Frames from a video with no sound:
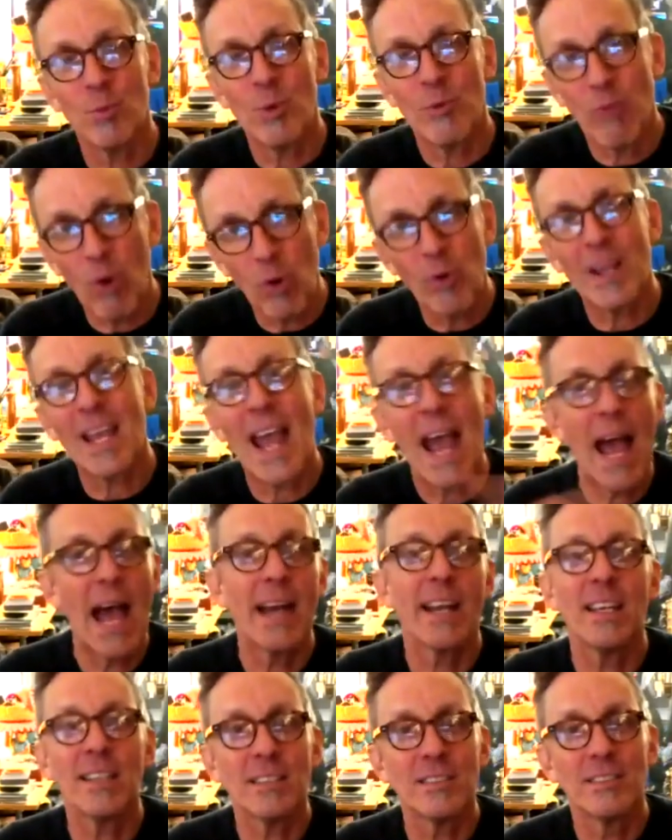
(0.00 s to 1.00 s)
We've already
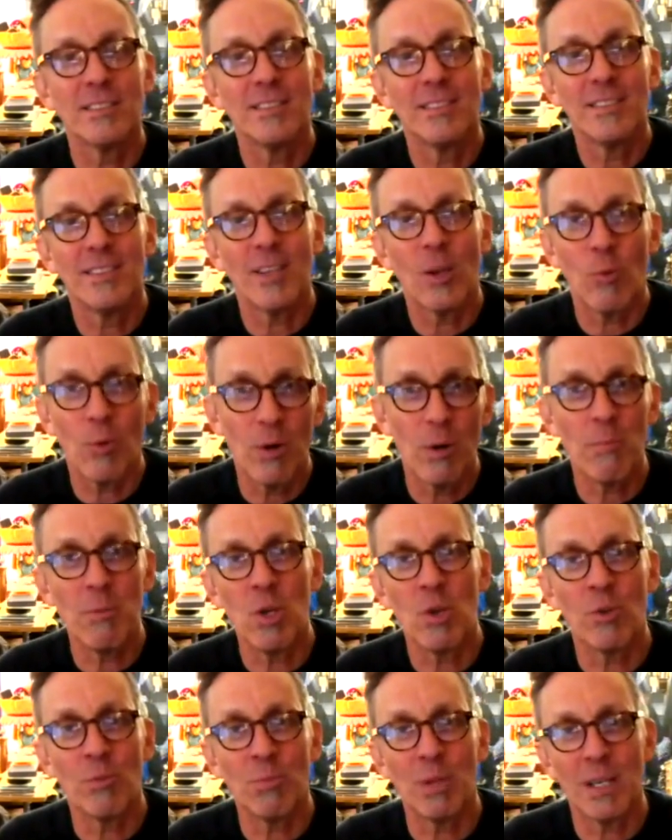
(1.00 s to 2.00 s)
had it. That we're
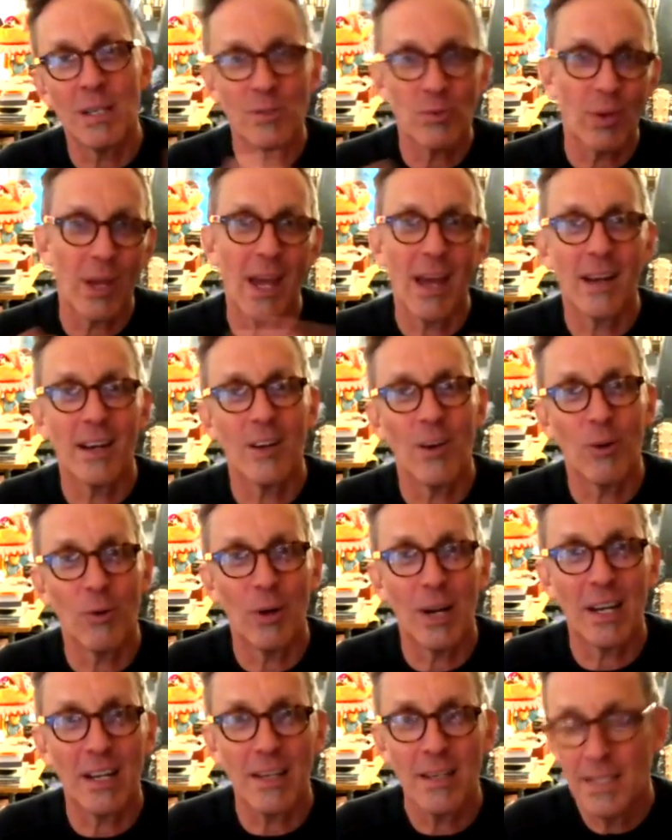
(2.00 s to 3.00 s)
immune because we had it
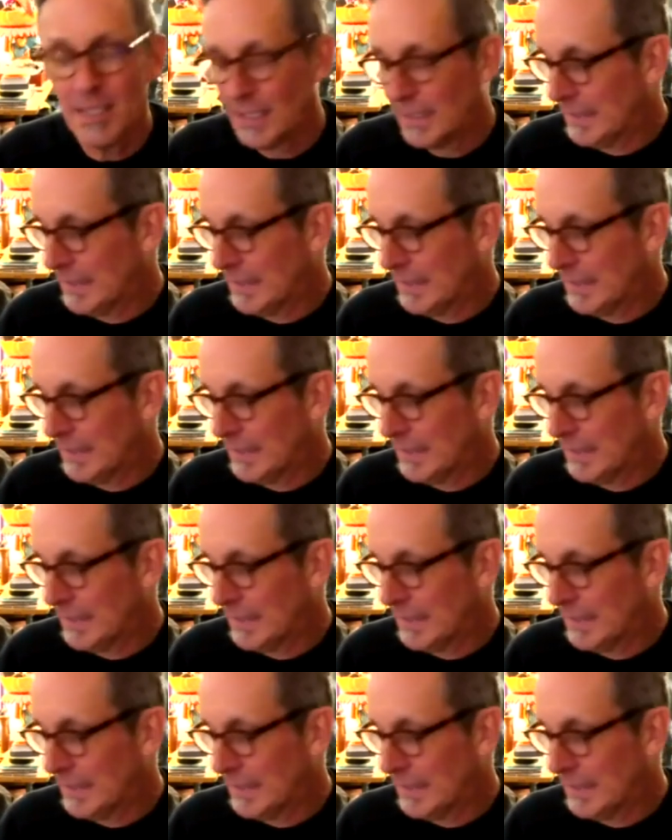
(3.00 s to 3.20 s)
already.